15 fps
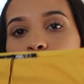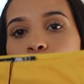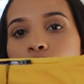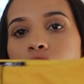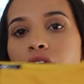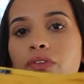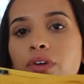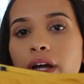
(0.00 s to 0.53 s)
more
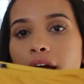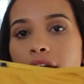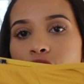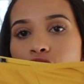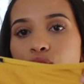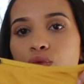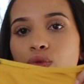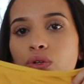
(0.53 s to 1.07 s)
of a
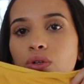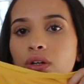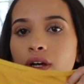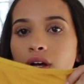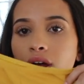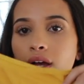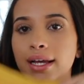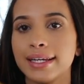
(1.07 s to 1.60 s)
casual
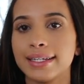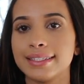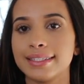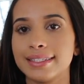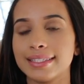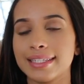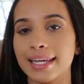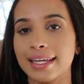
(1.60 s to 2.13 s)

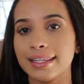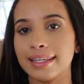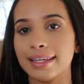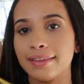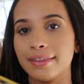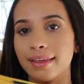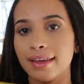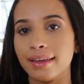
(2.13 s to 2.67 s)

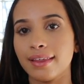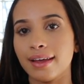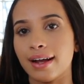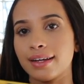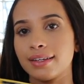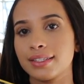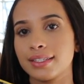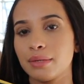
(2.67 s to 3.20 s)
daily thing like
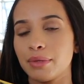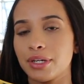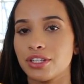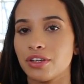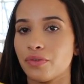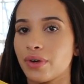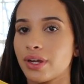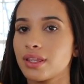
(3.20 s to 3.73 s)
I see
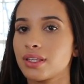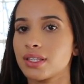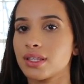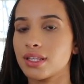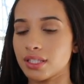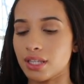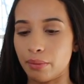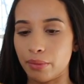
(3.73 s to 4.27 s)
myself wearing this in
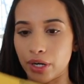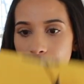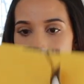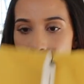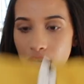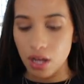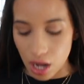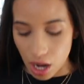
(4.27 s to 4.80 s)
the summer
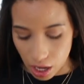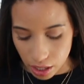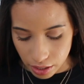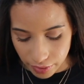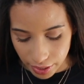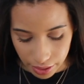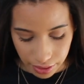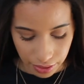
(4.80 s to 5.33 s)
on a
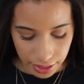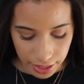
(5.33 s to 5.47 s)
regular